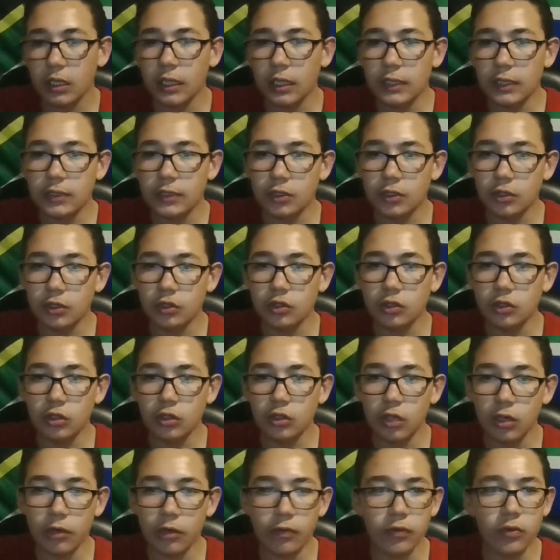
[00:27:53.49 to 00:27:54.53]
A 2-2
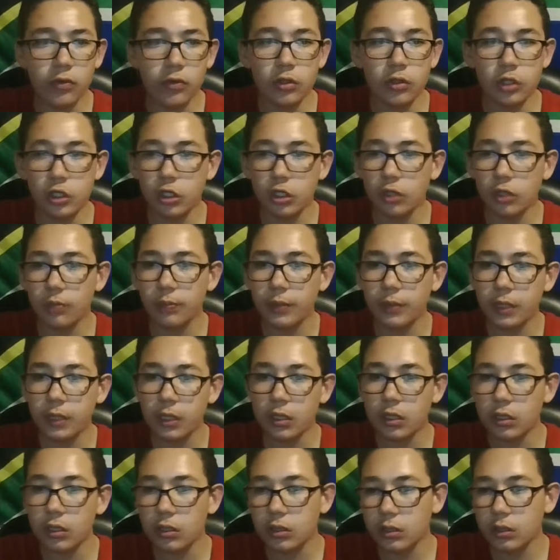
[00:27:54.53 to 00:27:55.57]

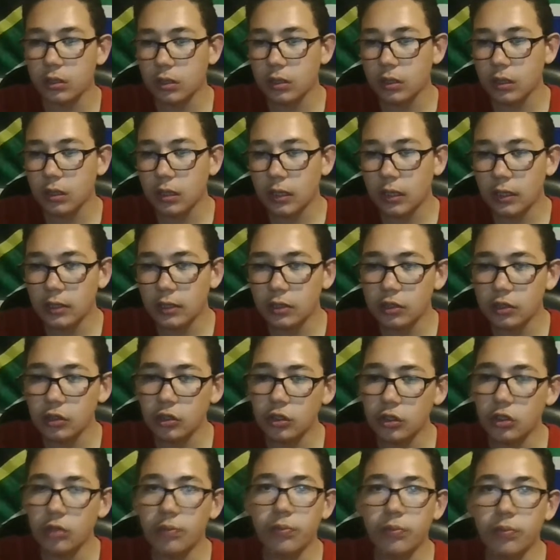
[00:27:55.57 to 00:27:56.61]
QPR,
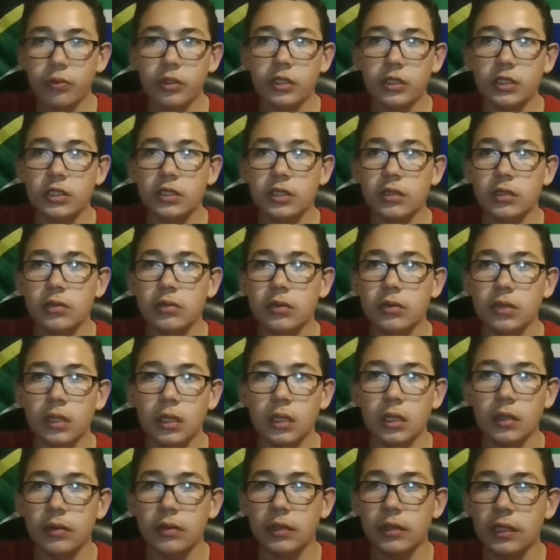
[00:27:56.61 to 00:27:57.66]
2-0 Bristol.
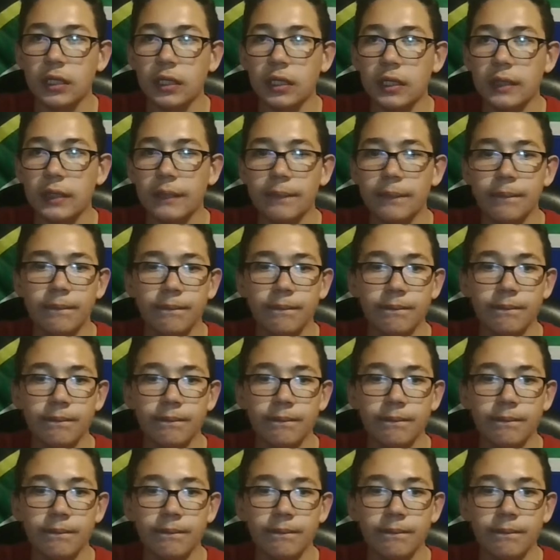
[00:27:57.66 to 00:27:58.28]
Okay.